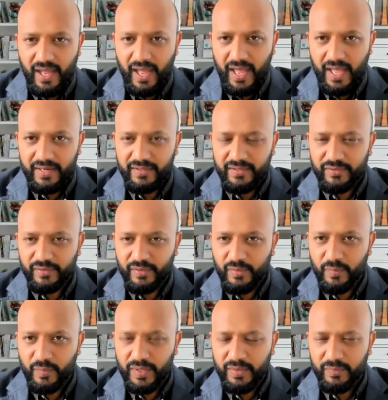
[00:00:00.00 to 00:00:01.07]
And so
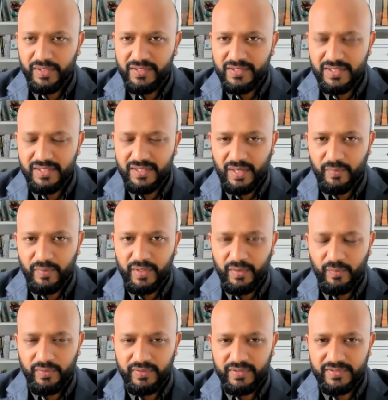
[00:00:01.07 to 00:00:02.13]
when we see that we're
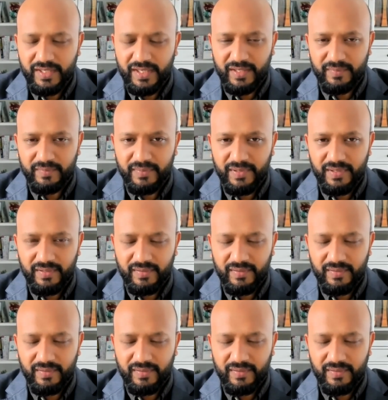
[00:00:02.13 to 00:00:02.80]
all the same,